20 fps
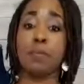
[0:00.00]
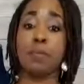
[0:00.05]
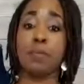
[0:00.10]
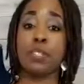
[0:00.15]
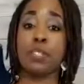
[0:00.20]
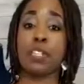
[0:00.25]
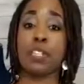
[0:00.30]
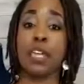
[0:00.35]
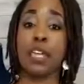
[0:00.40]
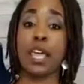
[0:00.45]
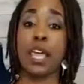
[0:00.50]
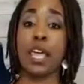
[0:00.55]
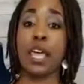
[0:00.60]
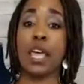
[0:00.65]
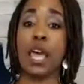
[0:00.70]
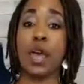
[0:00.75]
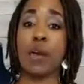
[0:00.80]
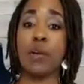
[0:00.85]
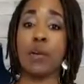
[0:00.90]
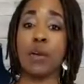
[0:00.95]

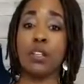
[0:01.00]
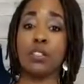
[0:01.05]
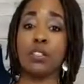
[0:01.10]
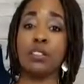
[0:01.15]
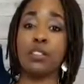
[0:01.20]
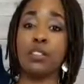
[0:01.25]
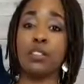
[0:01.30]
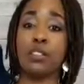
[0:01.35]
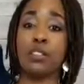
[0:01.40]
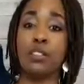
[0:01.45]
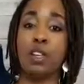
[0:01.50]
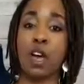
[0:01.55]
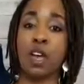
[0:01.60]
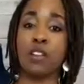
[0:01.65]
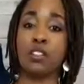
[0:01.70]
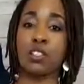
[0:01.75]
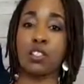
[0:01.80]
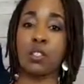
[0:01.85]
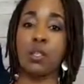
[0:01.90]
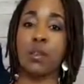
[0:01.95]
Today I want to
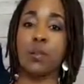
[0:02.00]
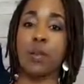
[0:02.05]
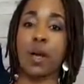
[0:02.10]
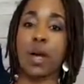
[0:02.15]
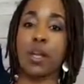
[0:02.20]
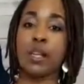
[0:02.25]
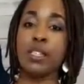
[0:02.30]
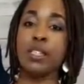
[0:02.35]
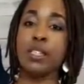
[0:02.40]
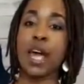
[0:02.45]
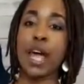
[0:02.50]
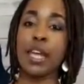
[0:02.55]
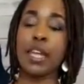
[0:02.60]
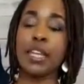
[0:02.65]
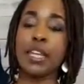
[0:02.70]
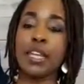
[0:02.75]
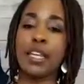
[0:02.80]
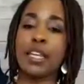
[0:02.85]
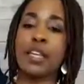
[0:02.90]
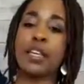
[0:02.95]
talk to you about
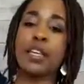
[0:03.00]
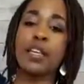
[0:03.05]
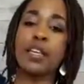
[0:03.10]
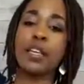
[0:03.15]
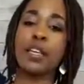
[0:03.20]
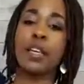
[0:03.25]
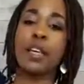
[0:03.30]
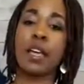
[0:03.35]
lighting,